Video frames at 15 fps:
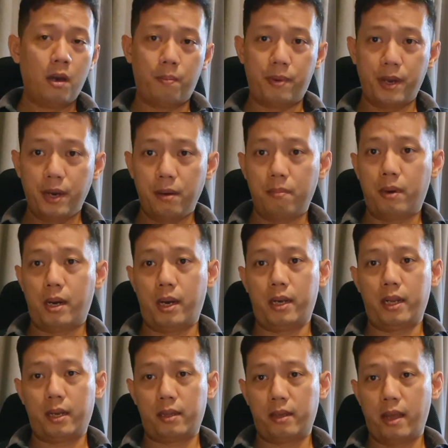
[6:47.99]
Bear in
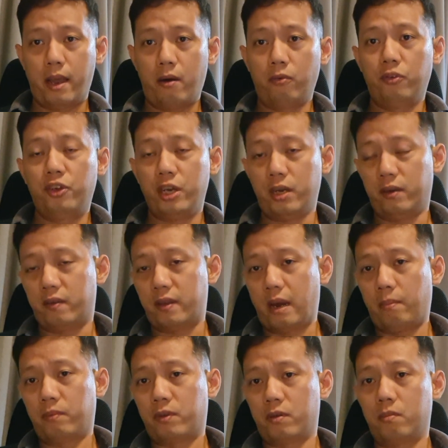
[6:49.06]
mind that LG and
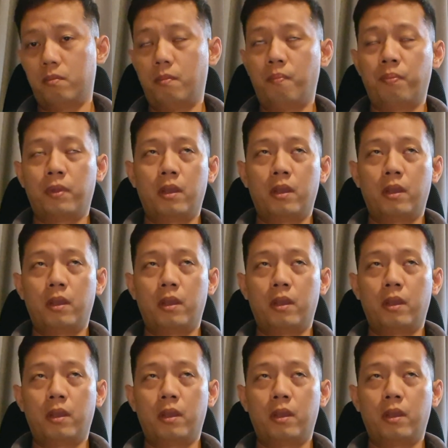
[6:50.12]
Samsung